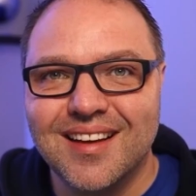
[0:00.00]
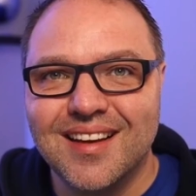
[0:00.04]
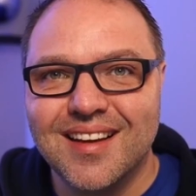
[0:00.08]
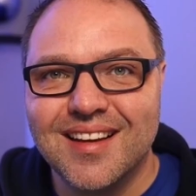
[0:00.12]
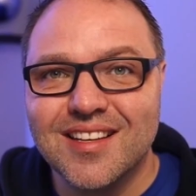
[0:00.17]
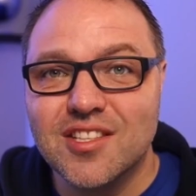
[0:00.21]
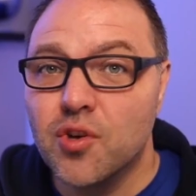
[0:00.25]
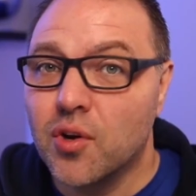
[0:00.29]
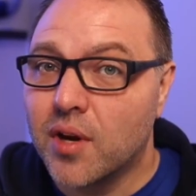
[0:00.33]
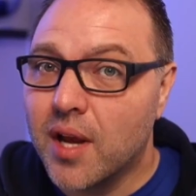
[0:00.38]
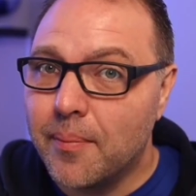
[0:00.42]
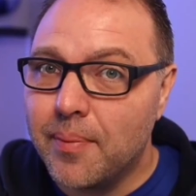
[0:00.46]

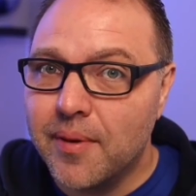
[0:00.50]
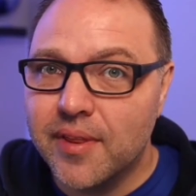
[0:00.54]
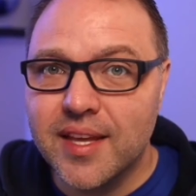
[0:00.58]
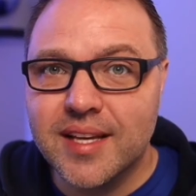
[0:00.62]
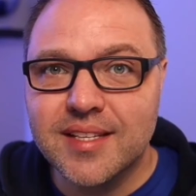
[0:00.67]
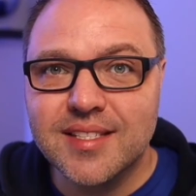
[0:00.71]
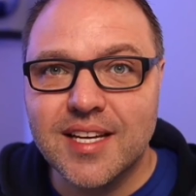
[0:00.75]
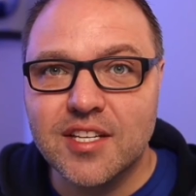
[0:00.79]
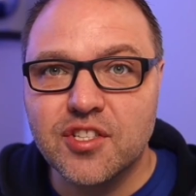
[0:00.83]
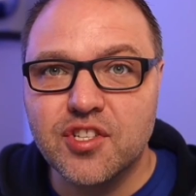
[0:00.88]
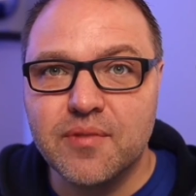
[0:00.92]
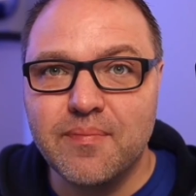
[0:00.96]
So a couple
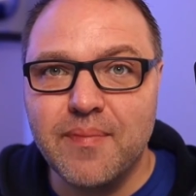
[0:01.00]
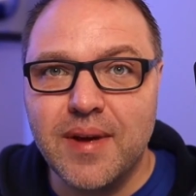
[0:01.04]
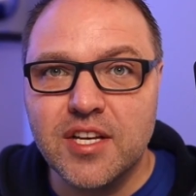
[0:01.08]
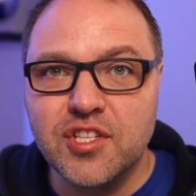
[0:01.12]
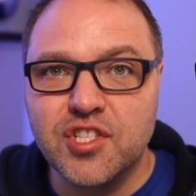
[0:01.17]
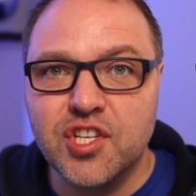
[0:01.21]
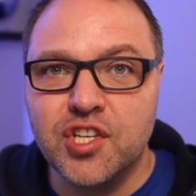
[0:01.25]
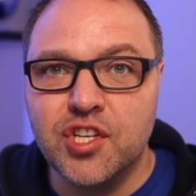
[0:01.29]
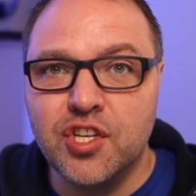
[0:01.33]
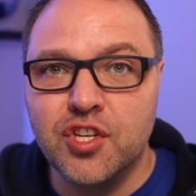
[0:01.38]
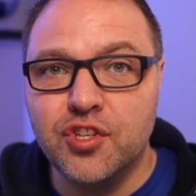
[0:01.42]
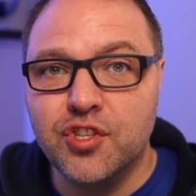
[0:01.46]
things I should
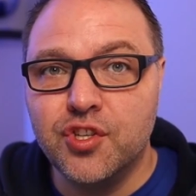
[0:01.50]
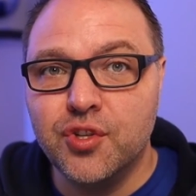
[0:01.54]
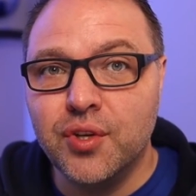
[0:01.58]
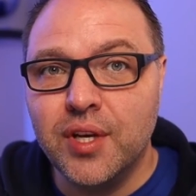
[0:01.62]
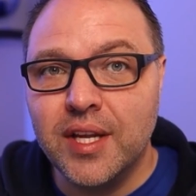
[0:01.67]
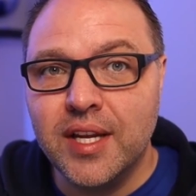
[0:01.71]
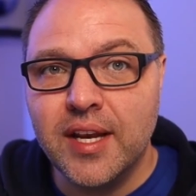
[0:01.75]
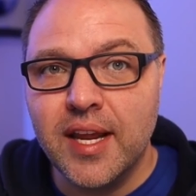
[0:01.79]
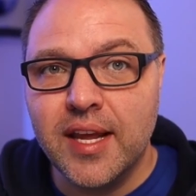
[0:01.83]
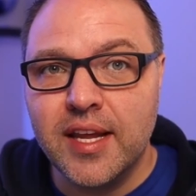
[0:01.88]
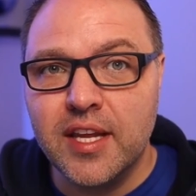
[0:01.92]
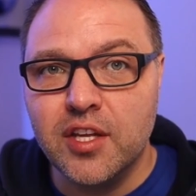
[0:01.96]
mention, you do
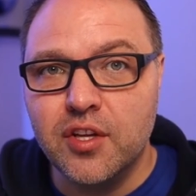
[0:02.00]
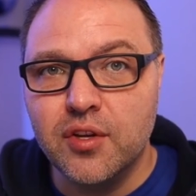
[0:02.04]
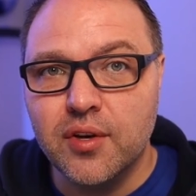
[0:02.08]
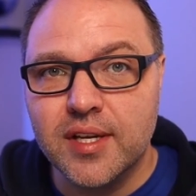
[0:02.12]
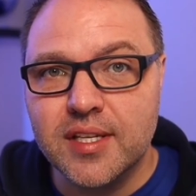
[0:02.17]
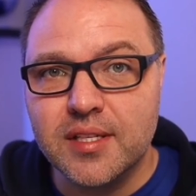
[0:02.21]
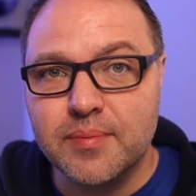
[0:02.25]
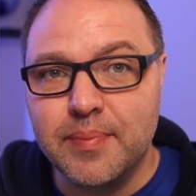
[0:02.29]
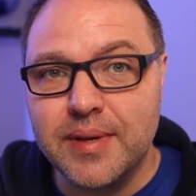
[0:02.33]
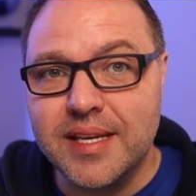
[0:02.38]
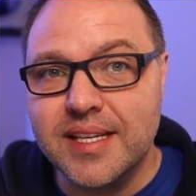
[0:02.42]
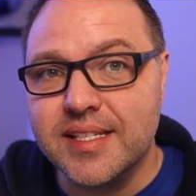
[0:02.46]
need a U
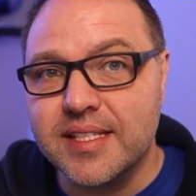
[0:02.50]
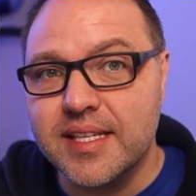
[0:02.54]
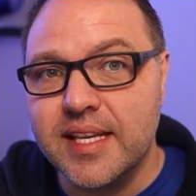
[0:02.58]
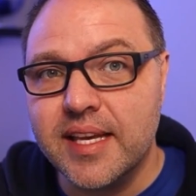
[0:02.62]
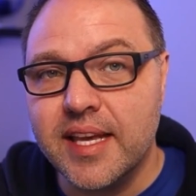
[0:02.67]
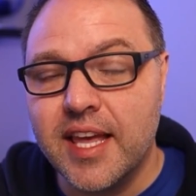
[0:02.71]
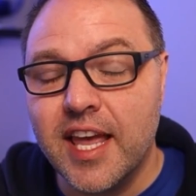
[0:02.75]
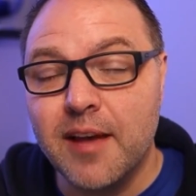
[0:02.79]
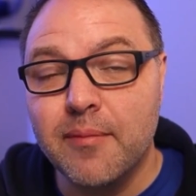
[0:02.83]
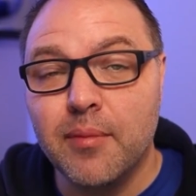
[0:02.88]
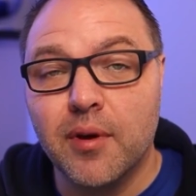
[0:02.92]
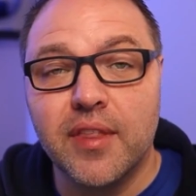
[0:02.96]
S B C
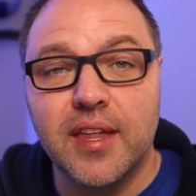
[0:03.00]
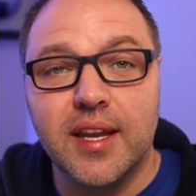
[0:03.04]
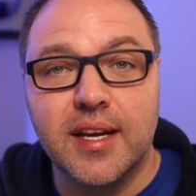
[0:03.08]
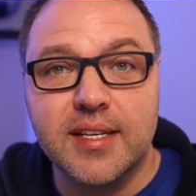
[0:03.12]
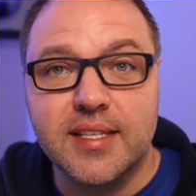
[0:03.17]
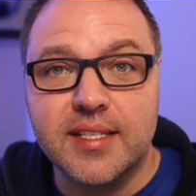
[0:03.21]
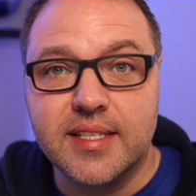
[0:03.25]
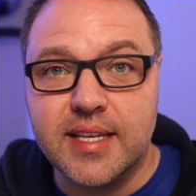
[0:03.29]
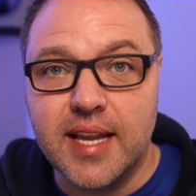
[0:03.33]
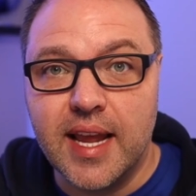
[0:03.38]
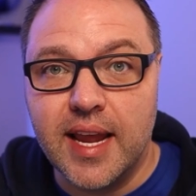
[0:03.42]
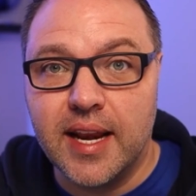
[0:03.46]
cable that
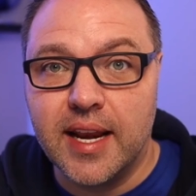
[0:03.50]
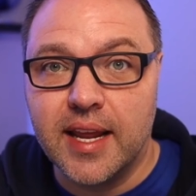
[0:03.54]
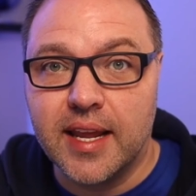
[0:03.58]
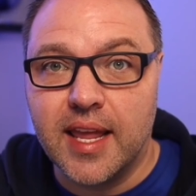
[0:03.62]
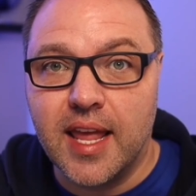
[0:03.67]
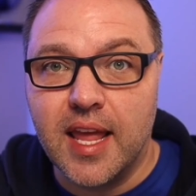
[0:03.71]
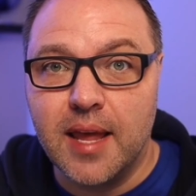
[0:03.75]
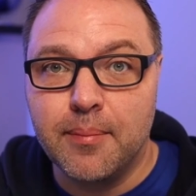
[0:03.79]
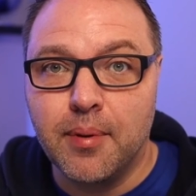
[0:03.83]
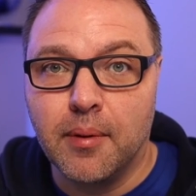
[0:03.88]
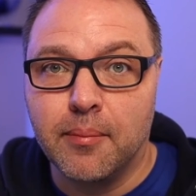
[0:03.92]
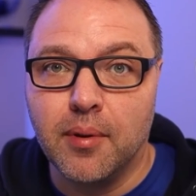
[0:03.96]
is data
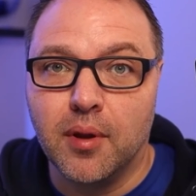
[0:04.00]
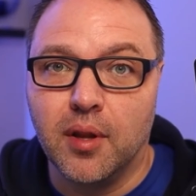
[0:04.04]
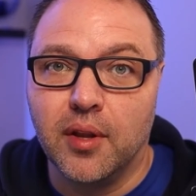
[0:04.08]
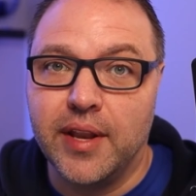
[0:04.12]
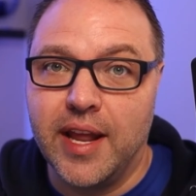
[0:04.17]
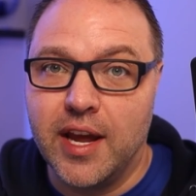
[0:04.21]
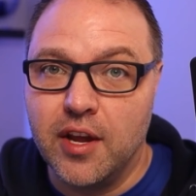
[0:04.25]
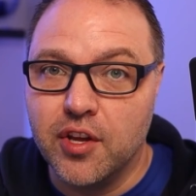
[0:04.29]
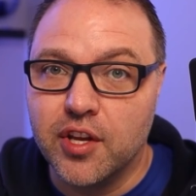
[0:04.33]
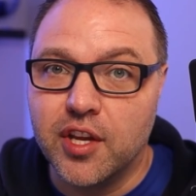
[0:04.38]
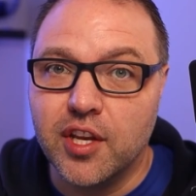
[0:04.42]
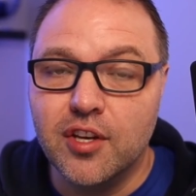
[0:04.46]
capable.
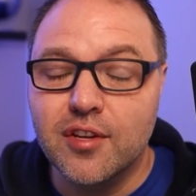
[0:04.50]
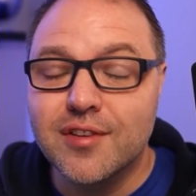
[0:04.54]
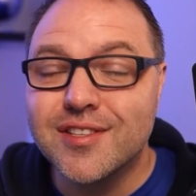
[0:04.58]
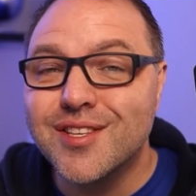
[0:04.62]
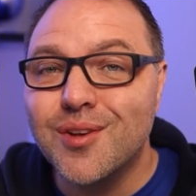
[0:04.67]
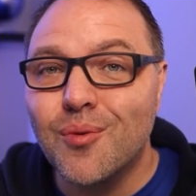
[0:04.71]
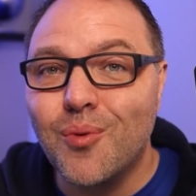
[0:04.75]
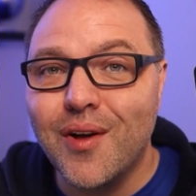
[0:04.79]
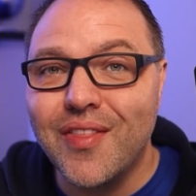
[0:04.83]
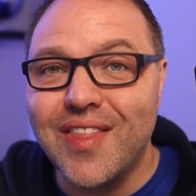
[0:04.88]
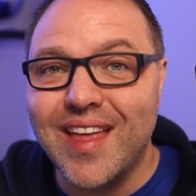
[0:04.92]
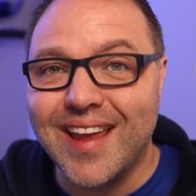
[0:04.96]
Now you can use
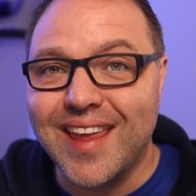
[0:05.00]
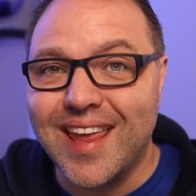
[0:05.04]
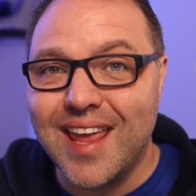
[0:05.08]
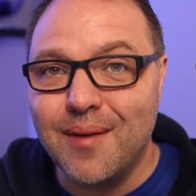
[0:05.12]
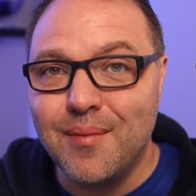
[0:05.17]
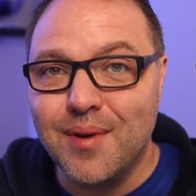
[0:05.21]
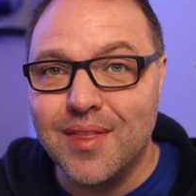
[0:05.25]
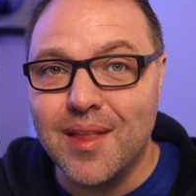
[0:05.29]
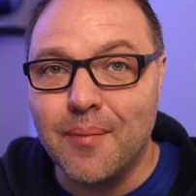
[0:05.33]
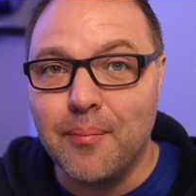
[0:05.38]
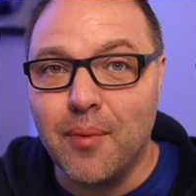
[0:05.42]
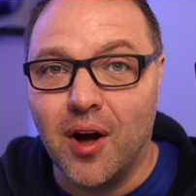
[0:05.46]
the one that came
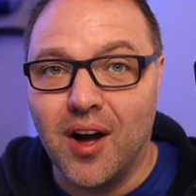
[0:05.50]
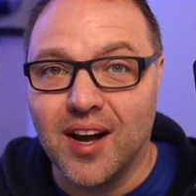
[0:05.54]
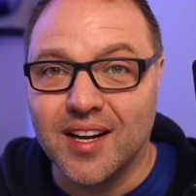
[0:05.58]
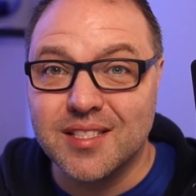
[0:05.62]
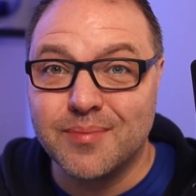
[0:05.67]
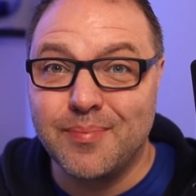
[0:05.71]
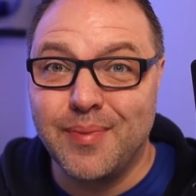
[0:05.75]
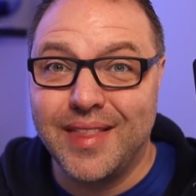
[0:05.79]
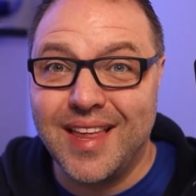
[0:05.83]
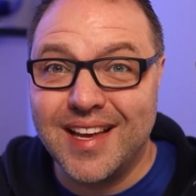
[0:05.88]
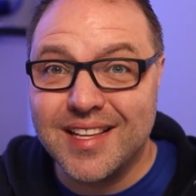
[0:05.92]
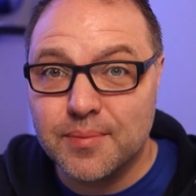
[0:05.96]
in the box,
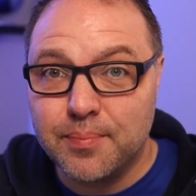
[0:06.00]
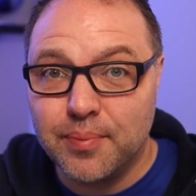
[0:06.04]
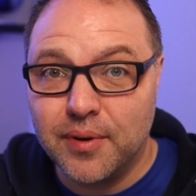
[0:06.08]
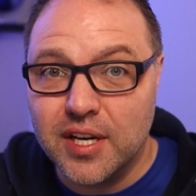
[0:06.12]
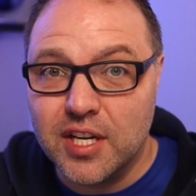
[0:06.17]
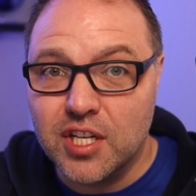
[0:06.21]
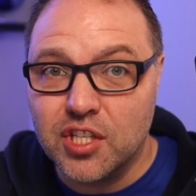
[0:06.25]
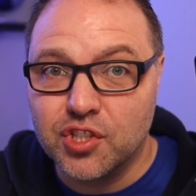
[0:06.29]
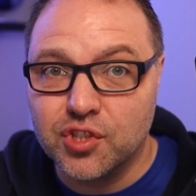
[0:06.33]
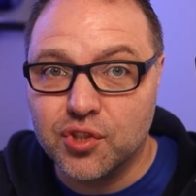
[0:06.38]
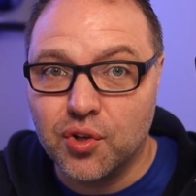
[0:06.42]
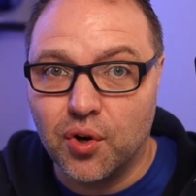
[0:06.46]
but that's
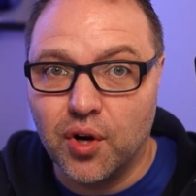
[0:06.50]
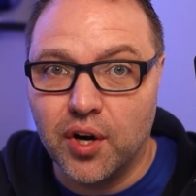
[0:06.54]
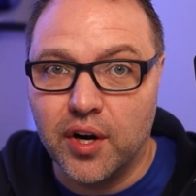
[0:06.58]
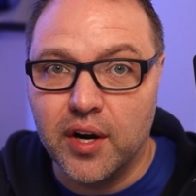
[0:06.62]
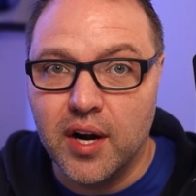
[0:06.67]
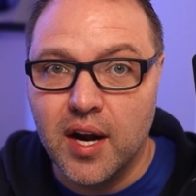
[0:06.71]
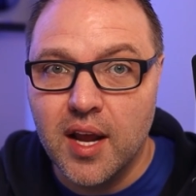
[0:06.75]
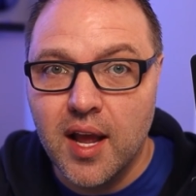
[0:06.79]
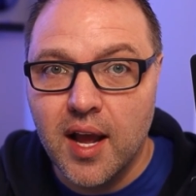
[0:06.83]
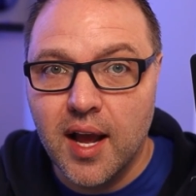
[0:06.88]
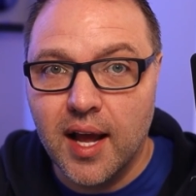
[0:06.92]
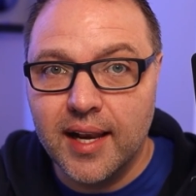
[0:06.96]
pretty short.